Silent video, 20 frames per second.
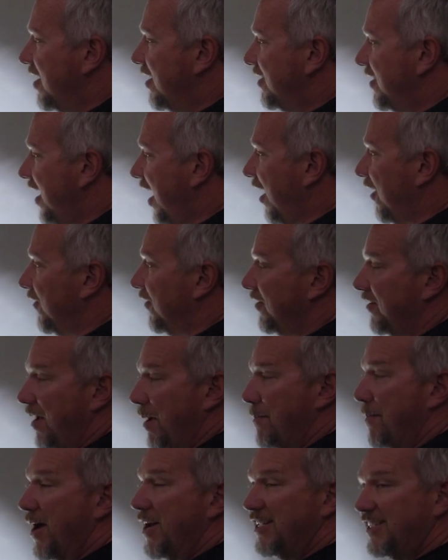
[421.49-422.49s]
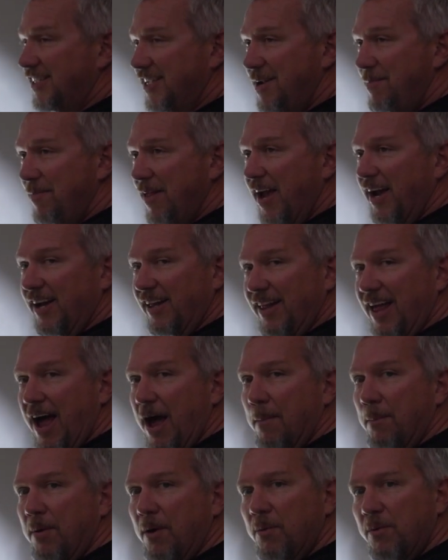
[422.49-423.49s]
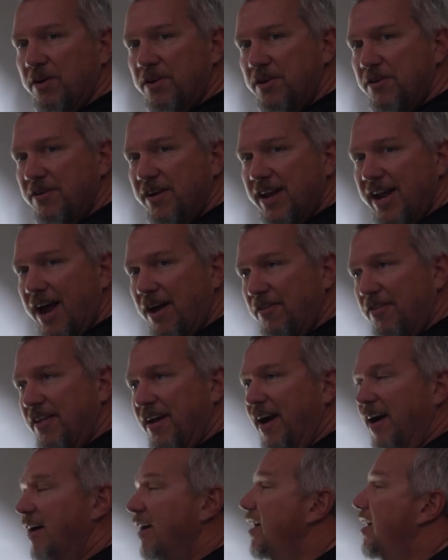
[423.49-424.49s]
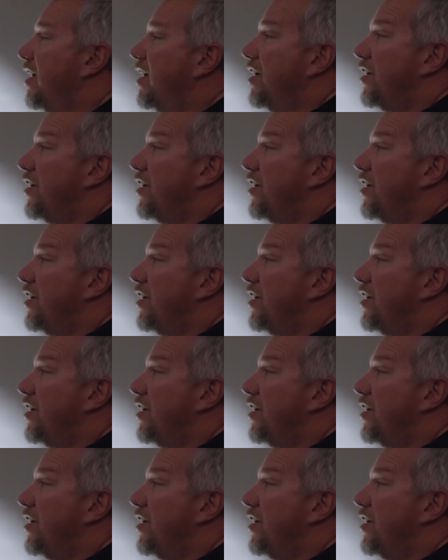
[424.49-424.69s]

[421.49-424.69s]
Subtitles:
Now, it might seem like a lot, but when you get out there,